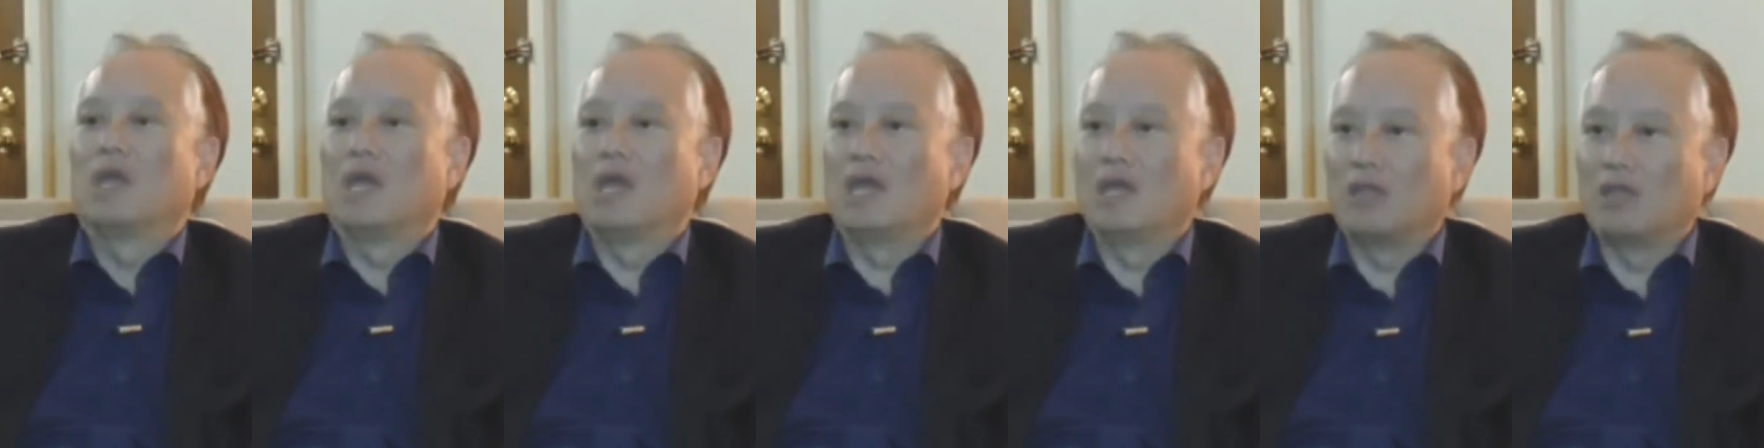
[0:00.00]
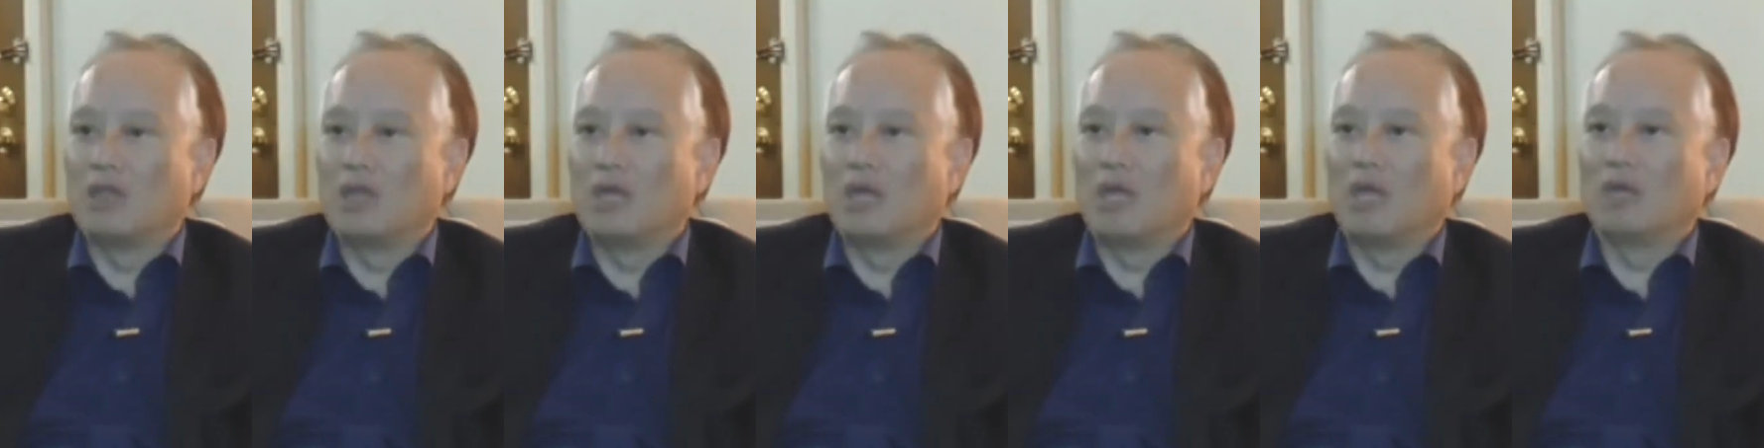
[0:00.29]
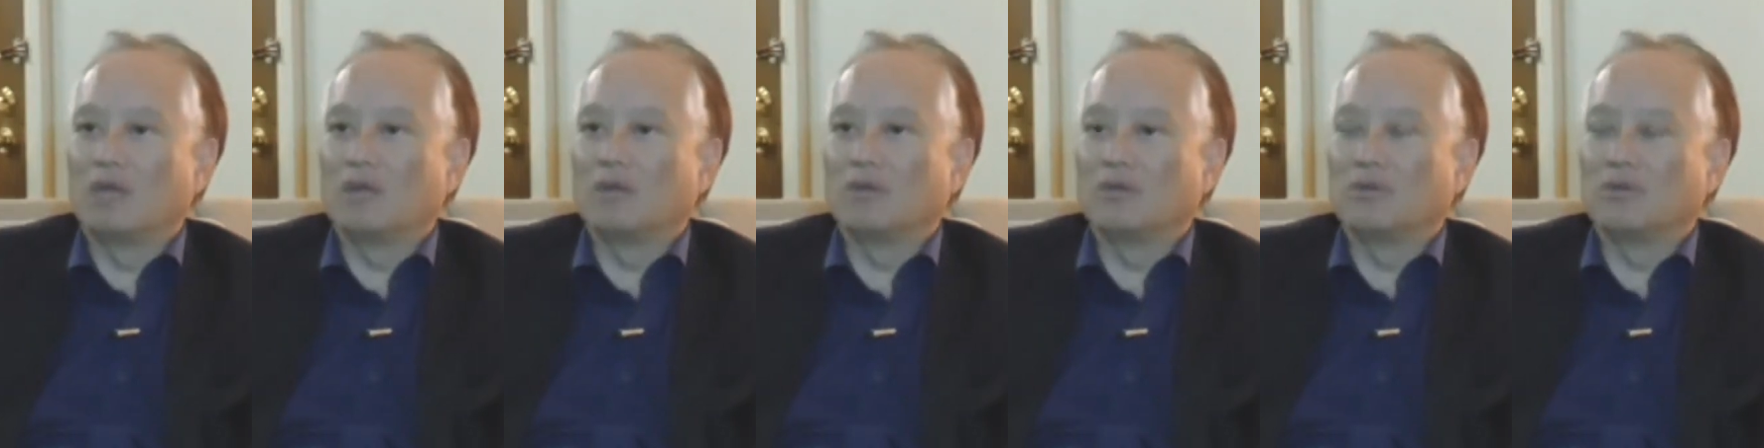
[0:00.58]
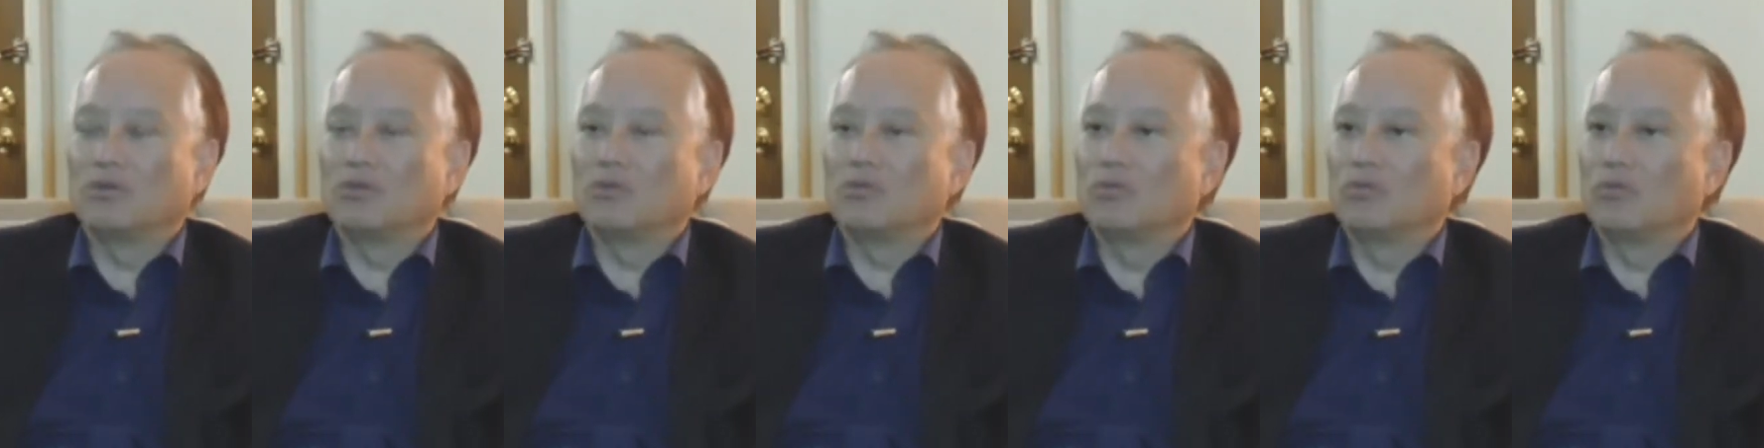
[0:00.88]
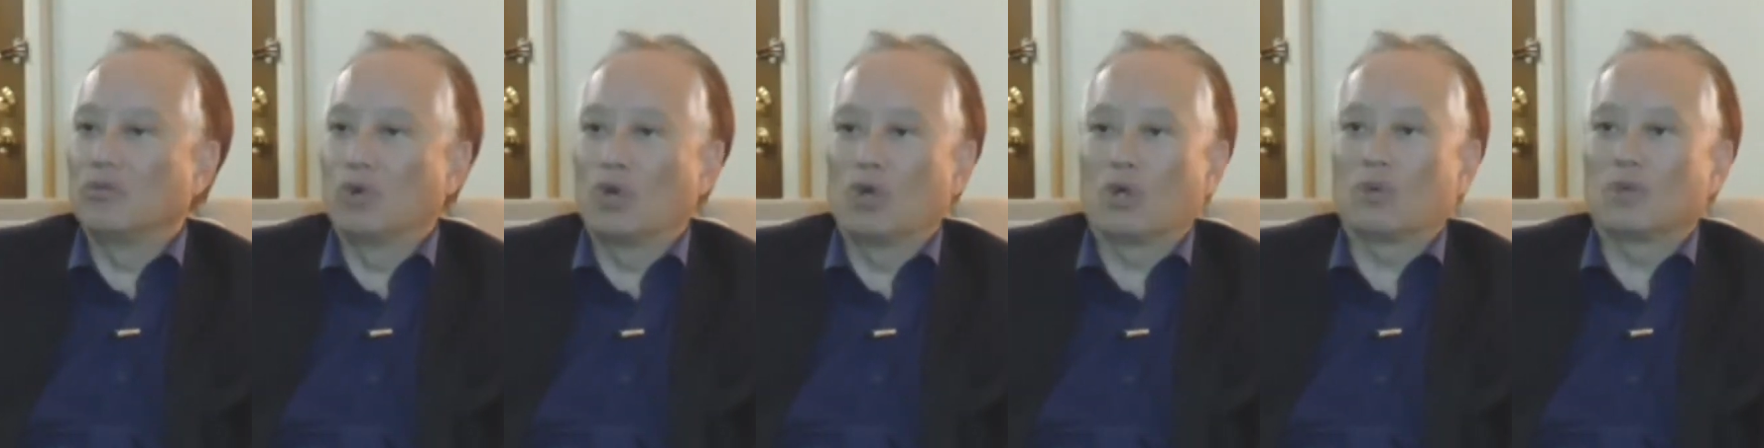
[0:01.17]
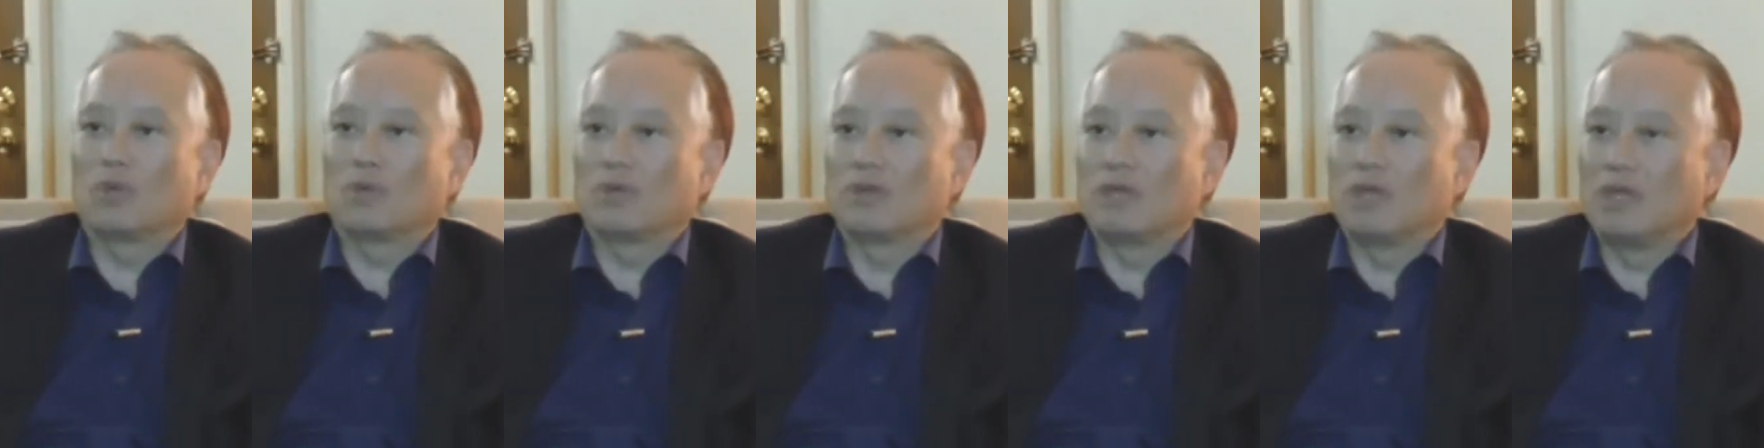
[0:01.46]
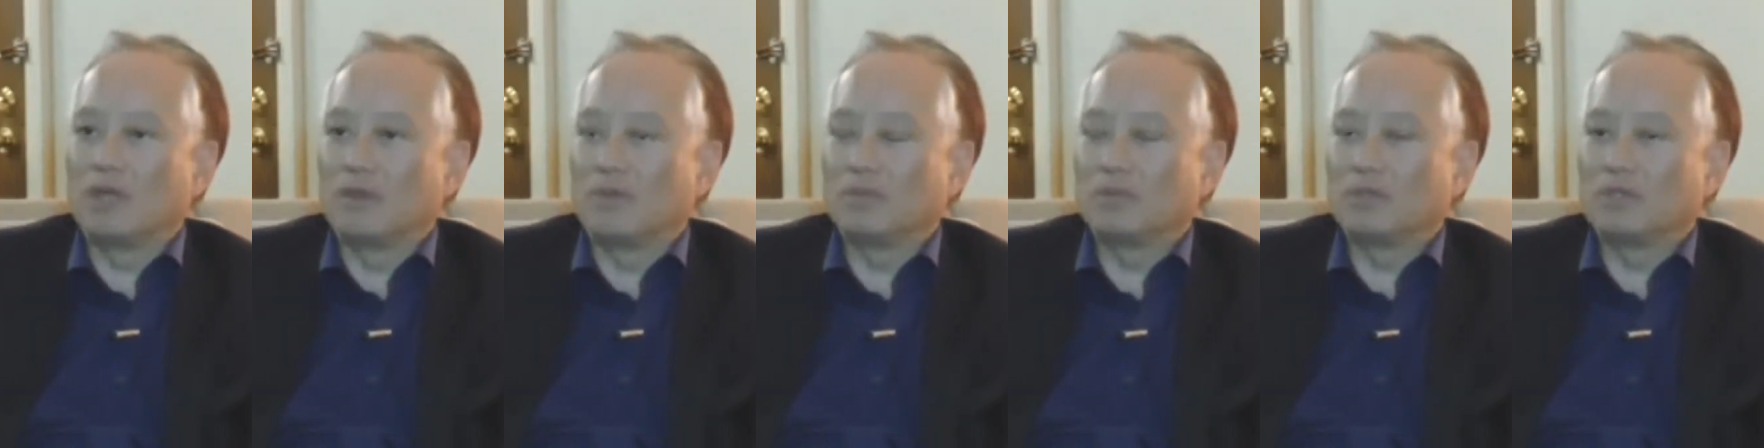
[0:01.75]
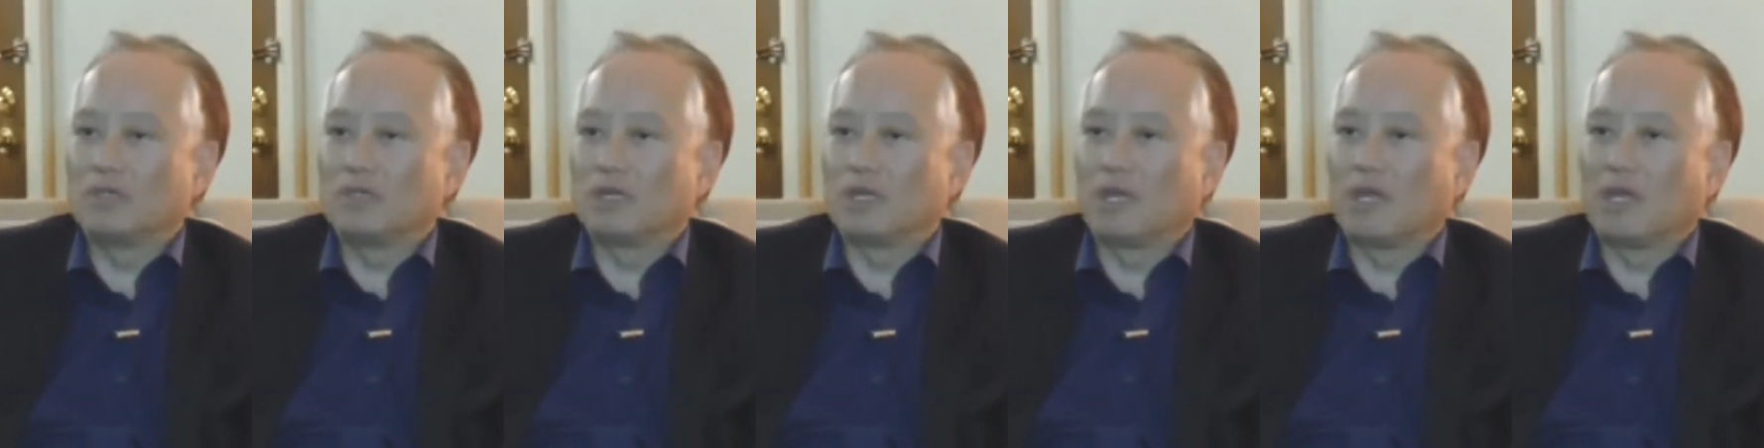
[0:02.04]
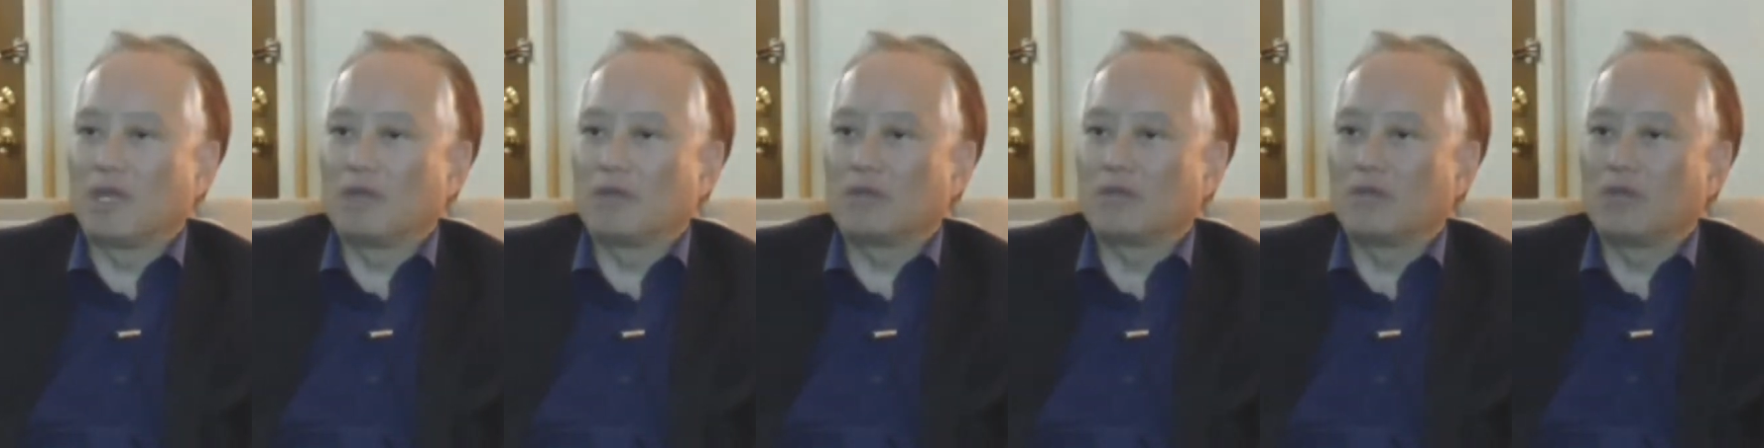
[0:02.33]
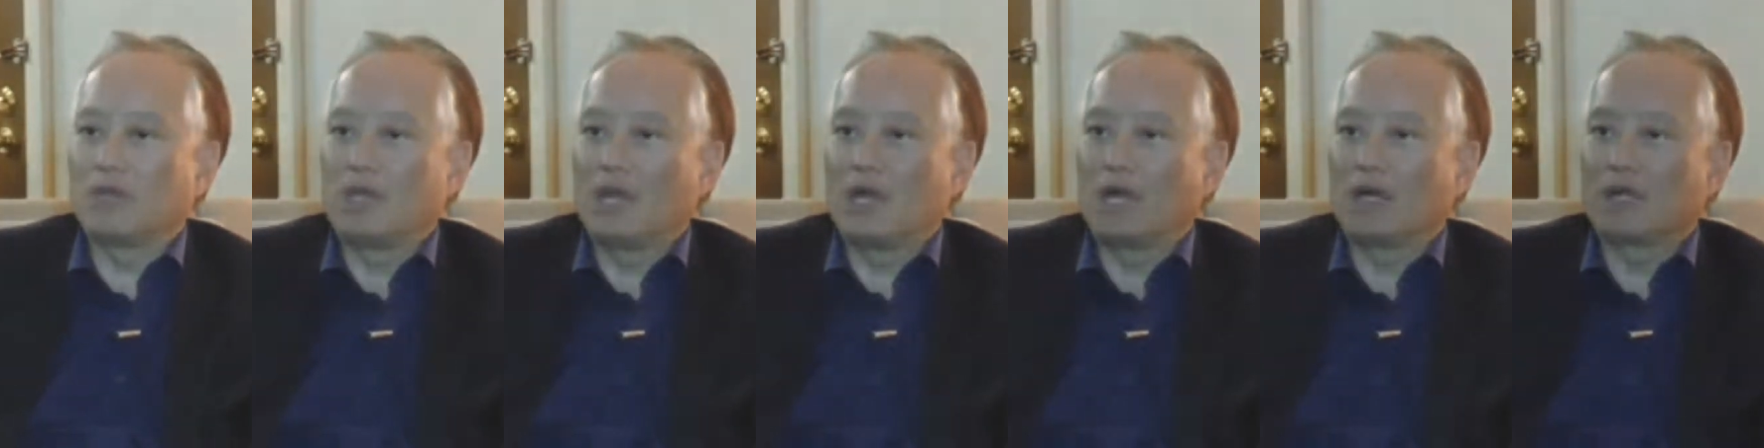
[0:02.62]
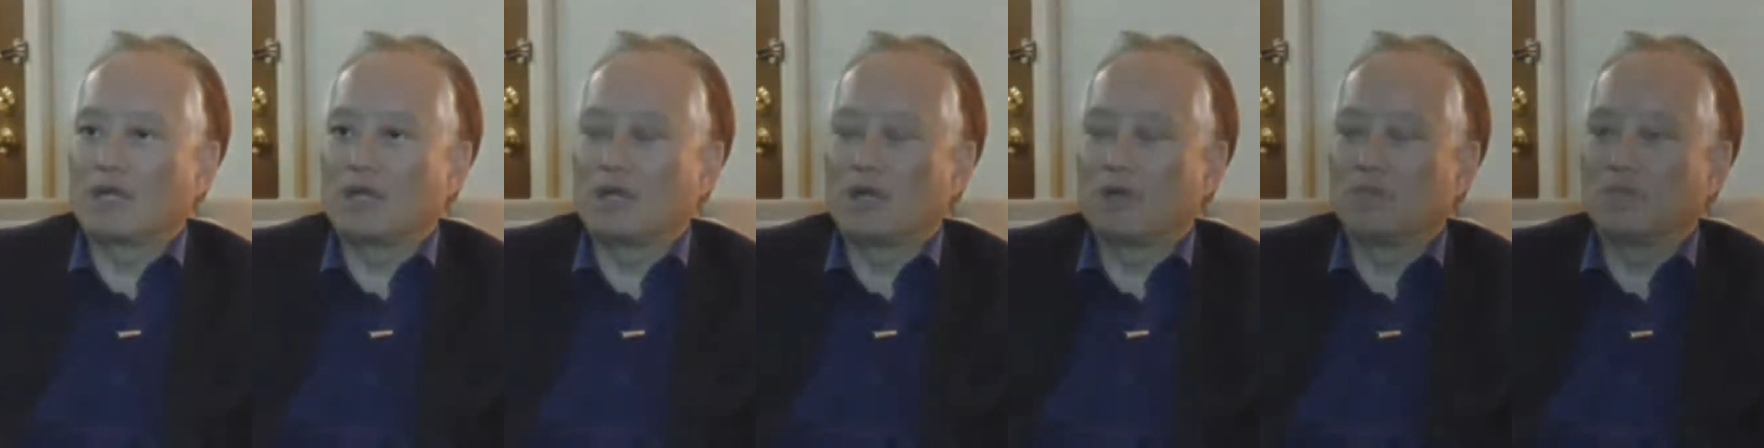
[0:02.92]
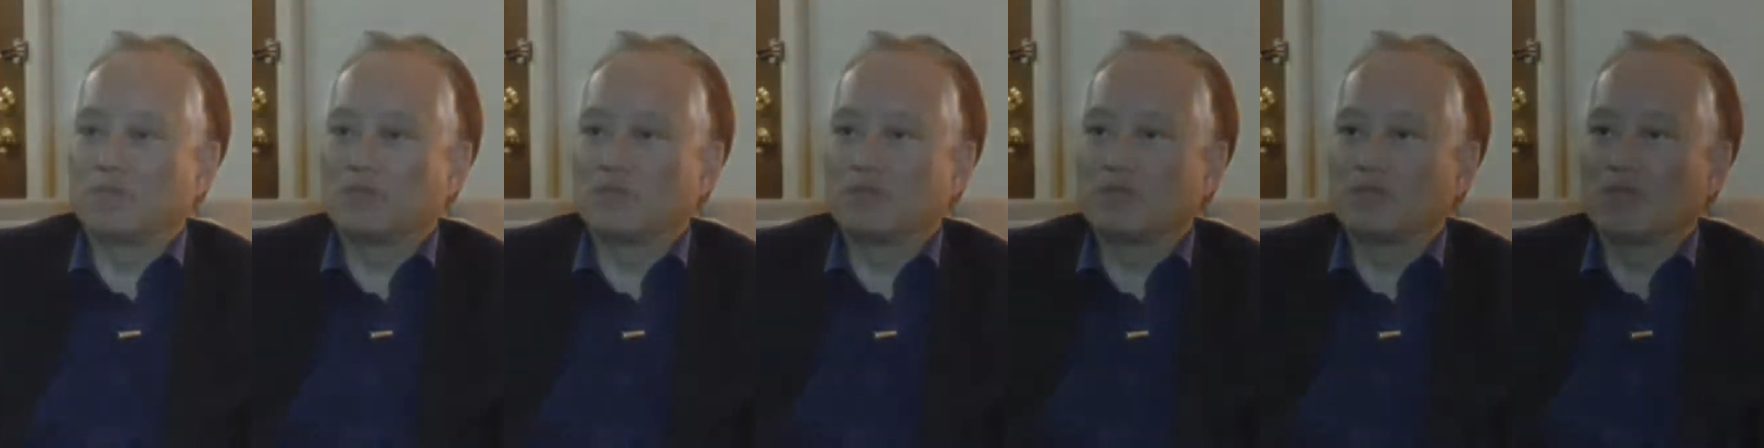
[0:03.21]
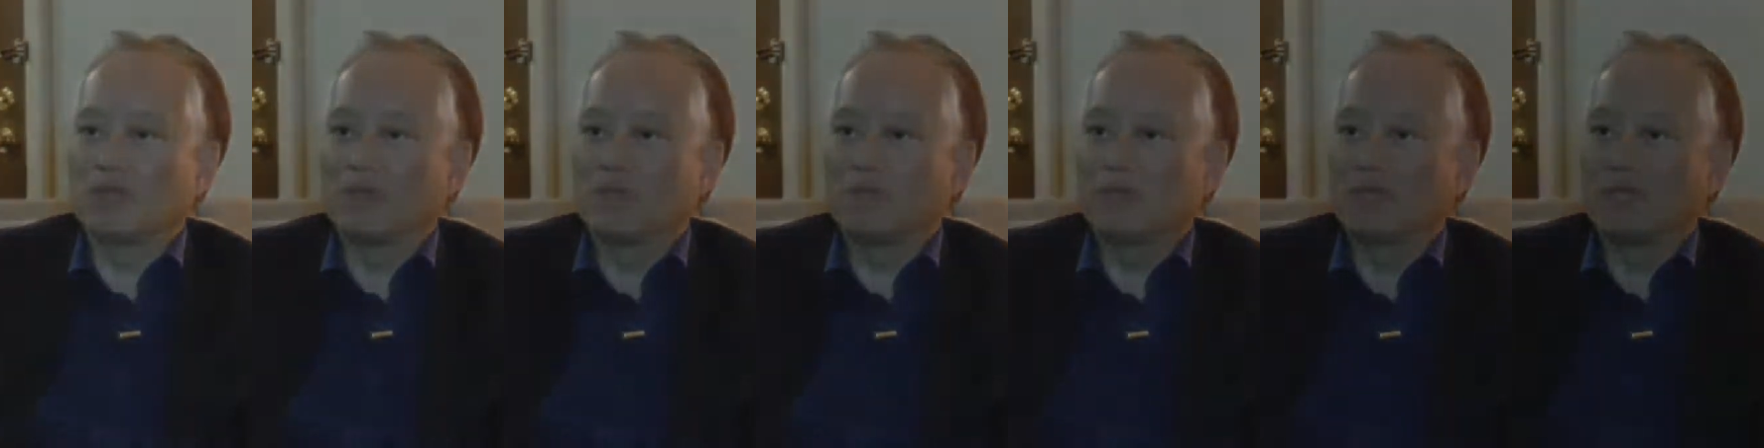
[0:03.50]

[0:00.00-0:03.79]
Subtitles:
and then work with them to get the outcomes that